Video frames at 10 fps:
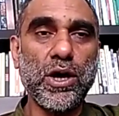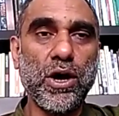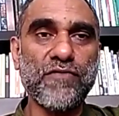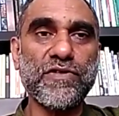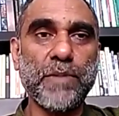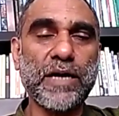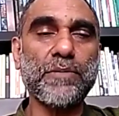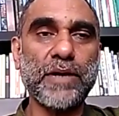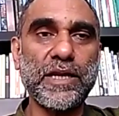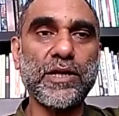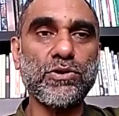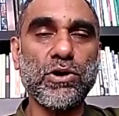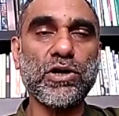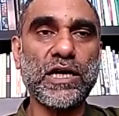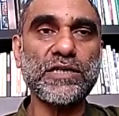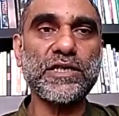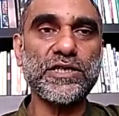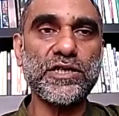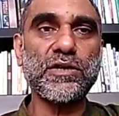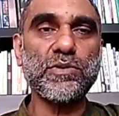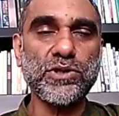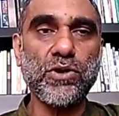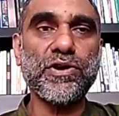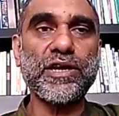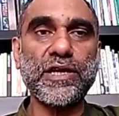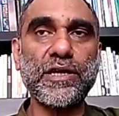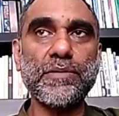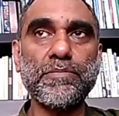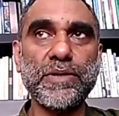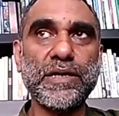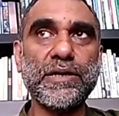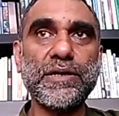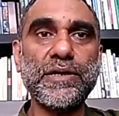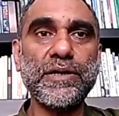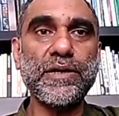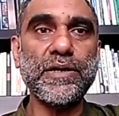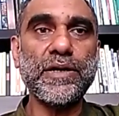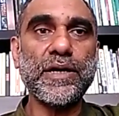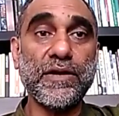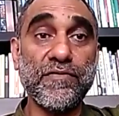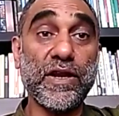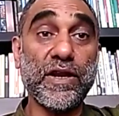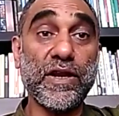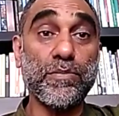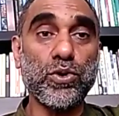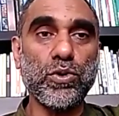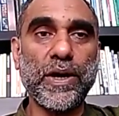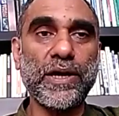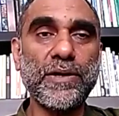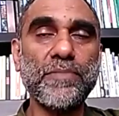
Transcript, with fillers: of the Makabeni Youth Organization, he was already murdered in a very brutal way,